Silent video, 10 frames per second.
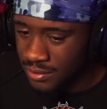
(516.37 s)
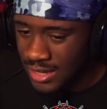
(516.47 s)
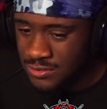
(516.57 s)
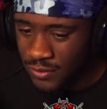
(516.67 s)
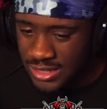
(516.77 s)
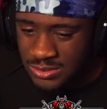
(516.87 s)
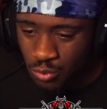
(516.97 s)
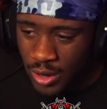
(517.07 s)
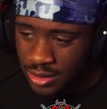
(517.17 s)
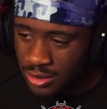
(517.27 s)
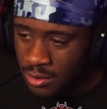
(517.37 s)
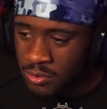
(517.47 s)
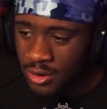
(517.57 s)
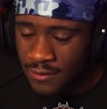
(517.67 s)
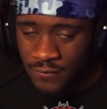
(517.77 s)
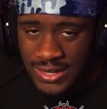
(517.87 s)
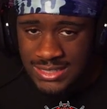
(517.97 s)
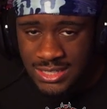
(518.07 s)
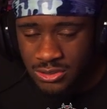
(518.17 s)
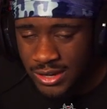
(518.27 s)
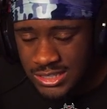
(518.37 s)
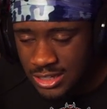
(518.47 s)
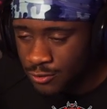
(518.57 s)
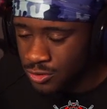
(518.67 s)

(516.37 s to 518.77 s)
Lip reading: guys, if you guys wind up, you know, investing into a scuff